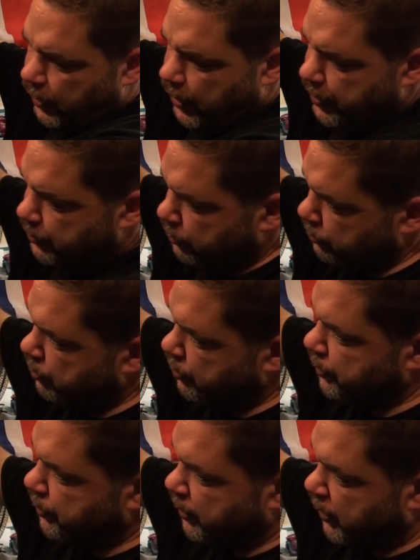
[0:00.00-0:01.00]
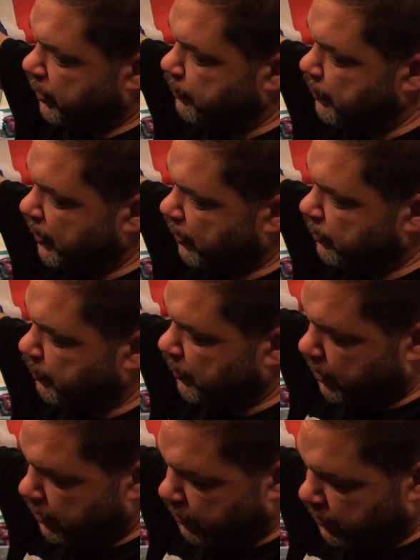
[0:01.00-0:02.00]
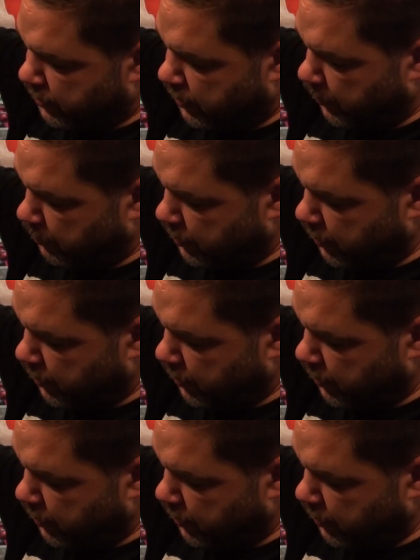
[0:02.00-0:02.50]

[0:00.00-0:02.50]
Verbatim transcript: And it looks like this inner bit can be unzipped.